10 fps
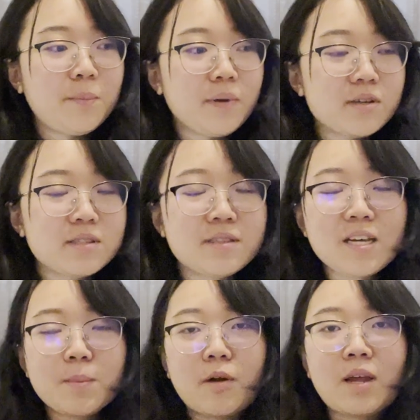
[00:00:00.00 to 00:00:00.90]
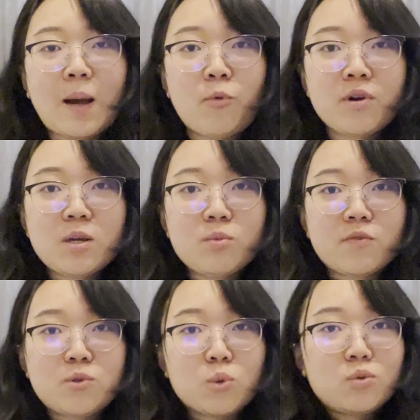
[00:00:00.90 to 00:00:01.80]
because think about it, I'm working
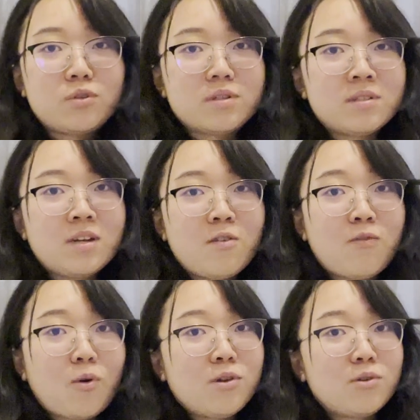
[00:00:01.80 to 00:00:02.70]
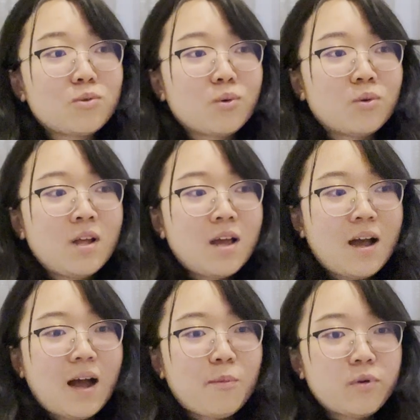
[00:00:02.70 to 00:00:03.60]
with children, 4 years old,
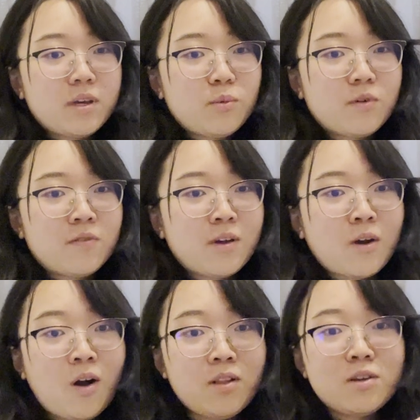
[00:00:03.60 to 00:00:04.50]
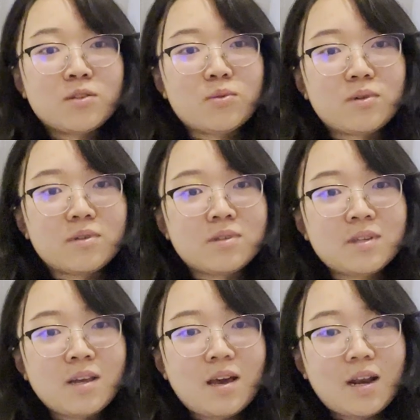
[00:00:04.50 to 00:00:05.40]
I'm working with college students,
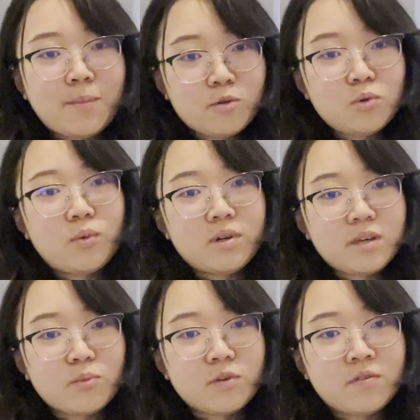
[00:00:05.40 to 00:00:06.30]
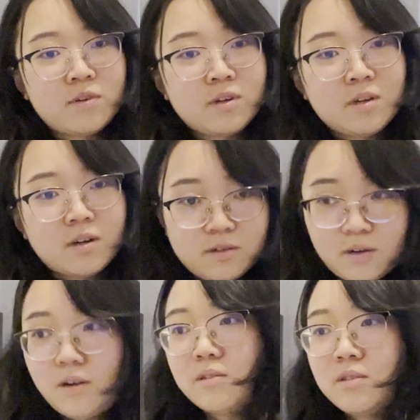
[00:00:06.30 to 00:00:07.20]
and I'm also working with
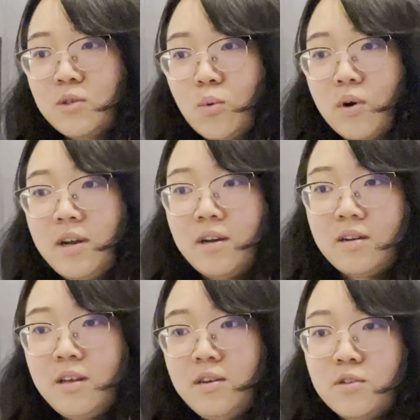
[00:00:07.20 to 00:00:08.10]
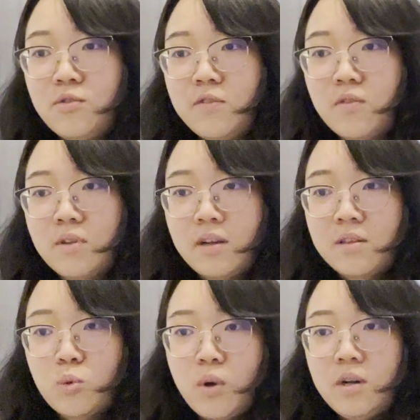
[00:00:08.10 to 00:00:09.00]
adults who are in the industry for like
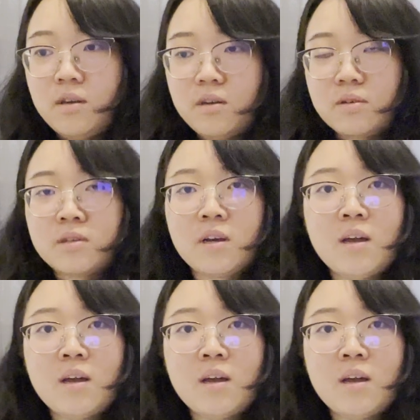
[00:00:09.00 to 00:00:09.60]
20 years.